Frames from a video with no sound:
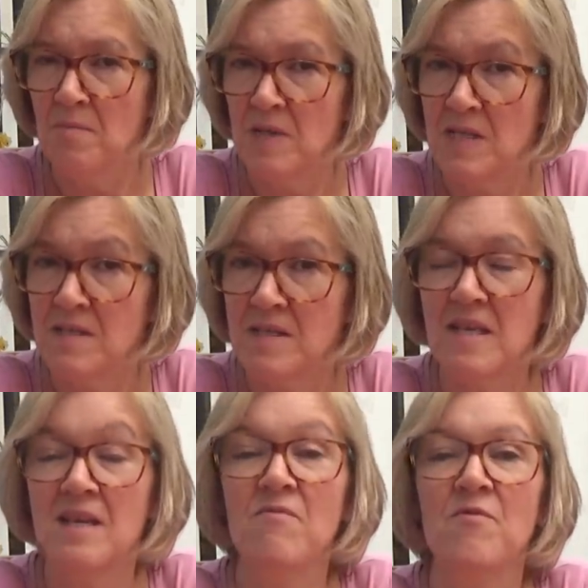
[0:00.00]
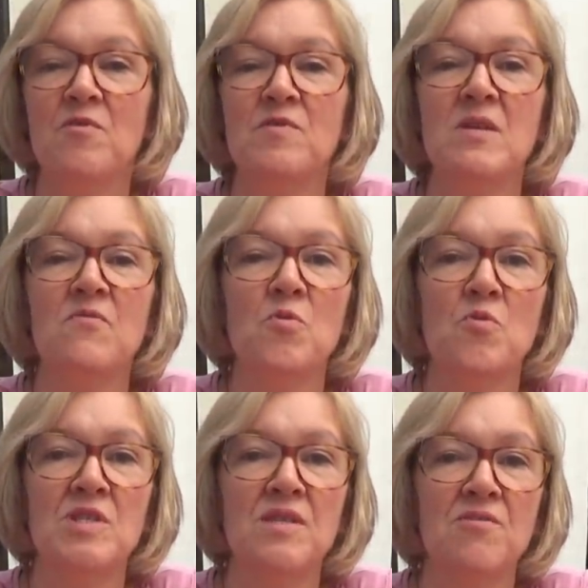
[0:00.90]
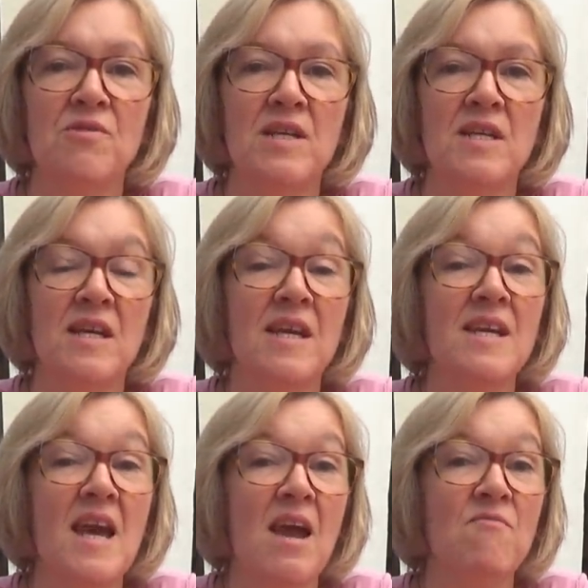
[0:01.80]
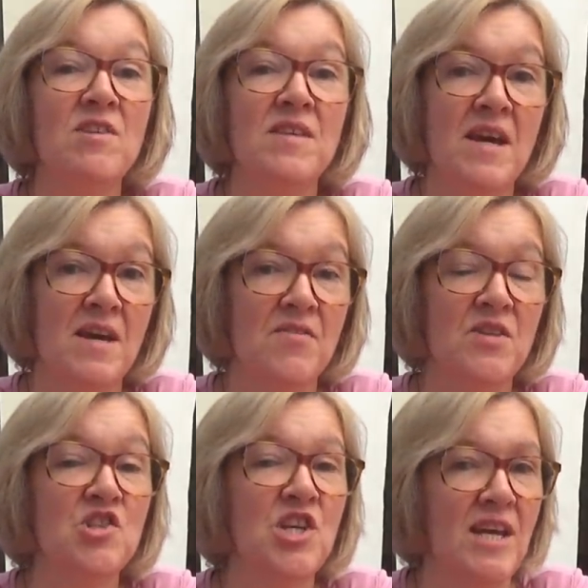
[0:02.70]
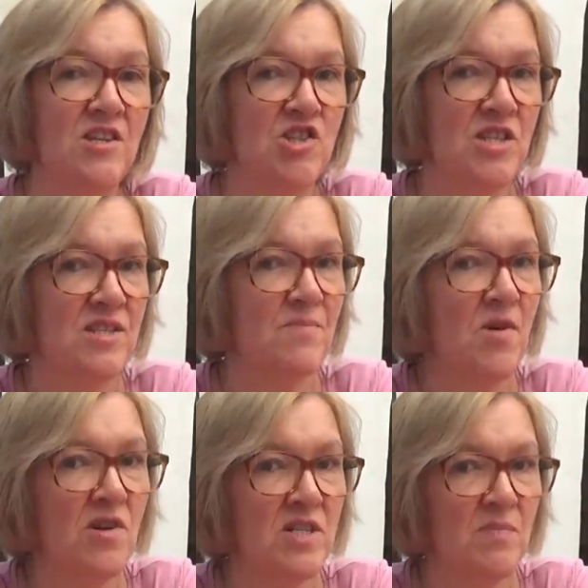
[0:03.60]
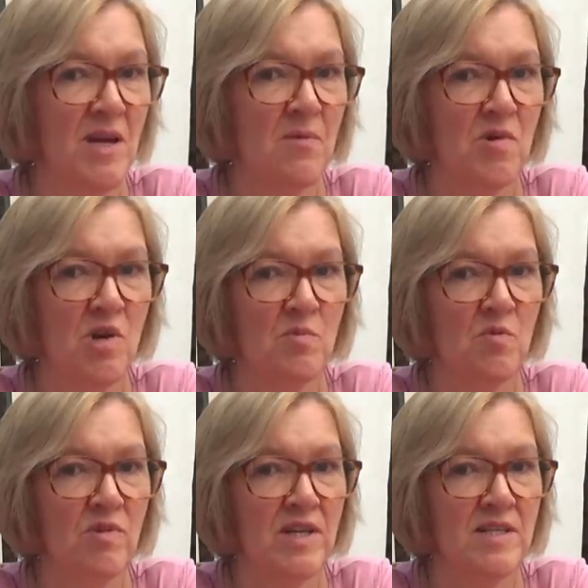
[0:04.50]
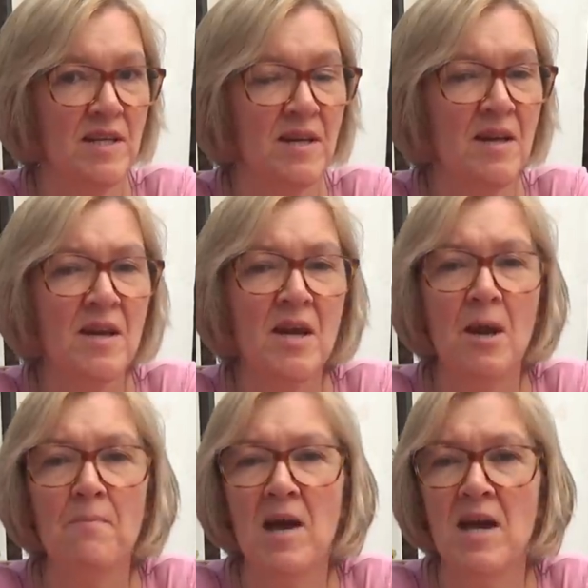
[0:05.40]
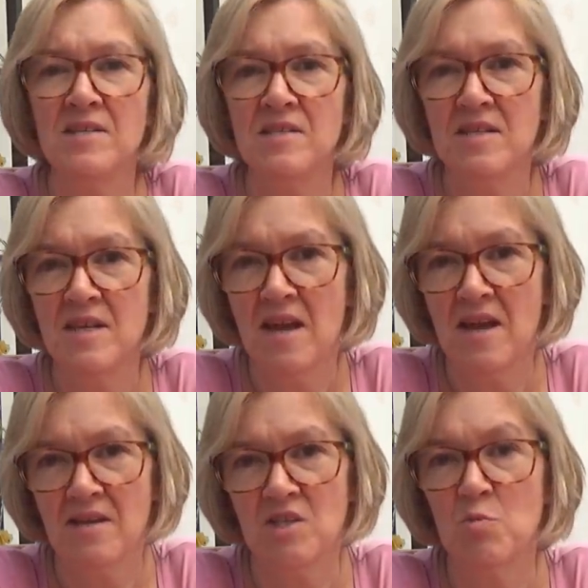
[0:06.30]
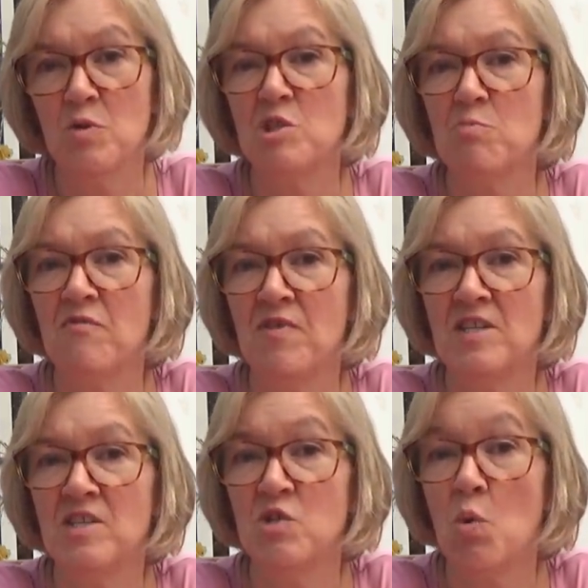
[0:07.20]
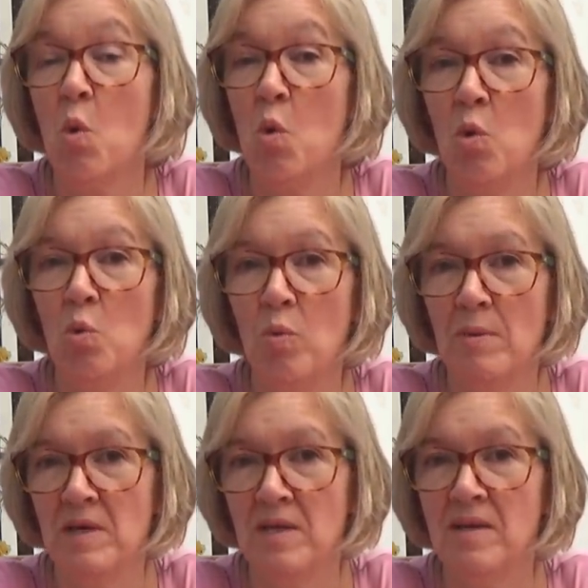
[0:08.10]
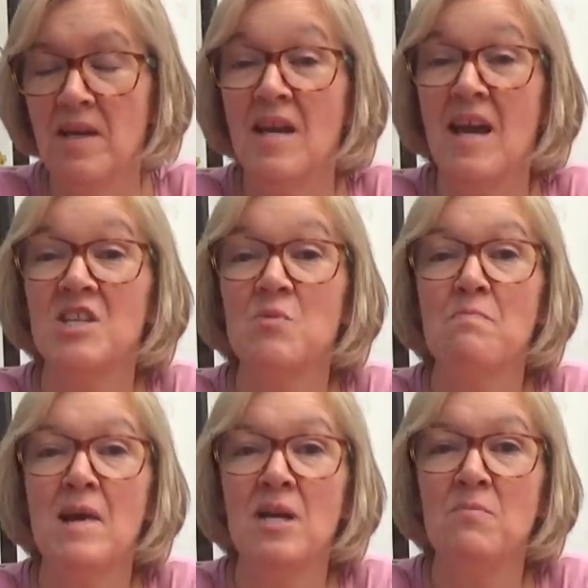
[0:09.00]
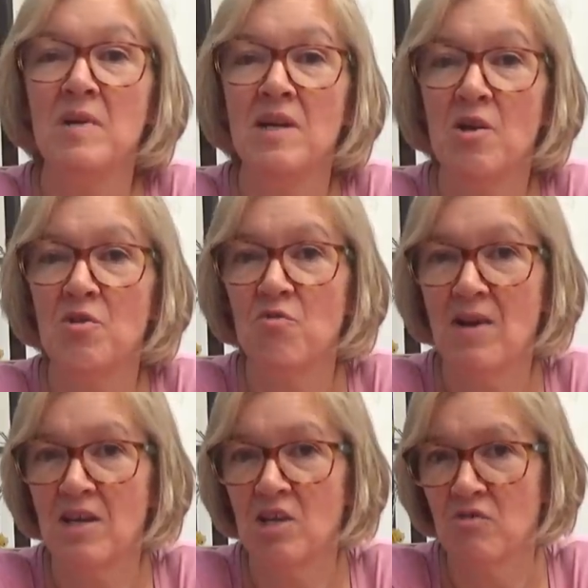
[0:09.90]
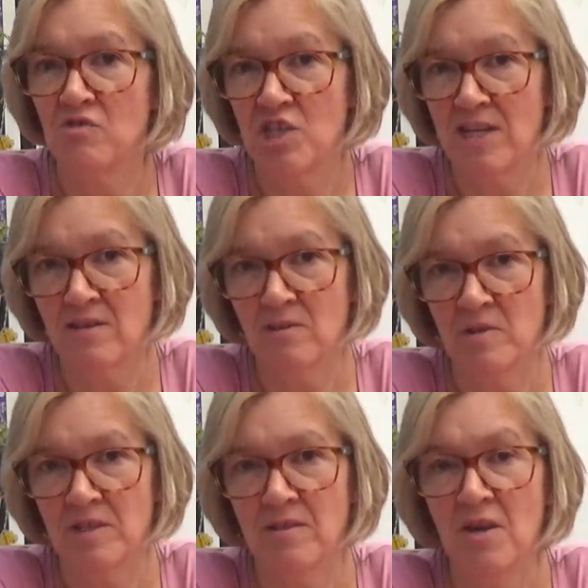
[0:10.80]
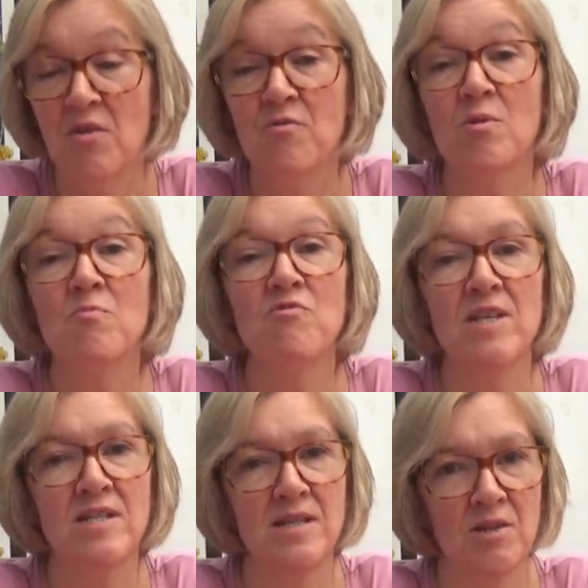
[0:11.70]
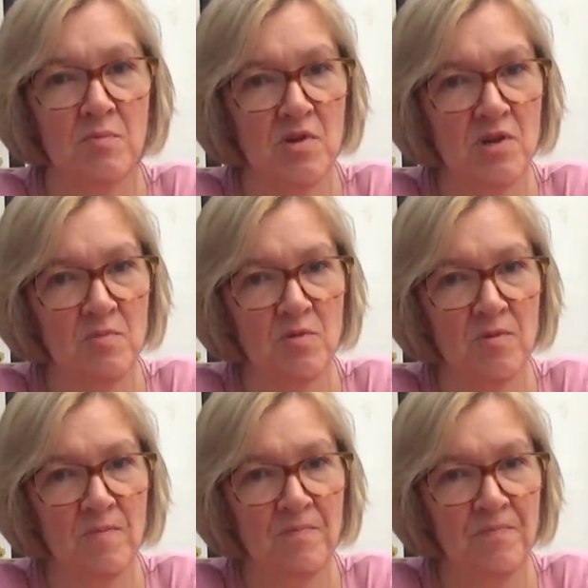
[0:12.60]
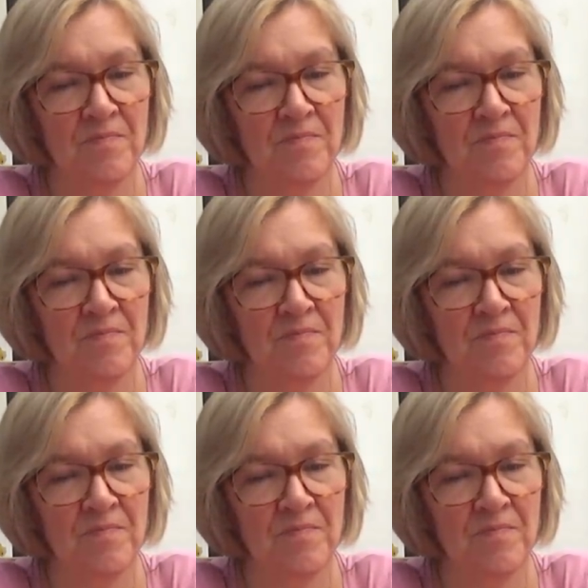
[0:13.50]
But in 1543, King Henry VIII changed his mind about Bible reading and passed an act which prevented all women and men below the rank of gentlemen from reading the Bible.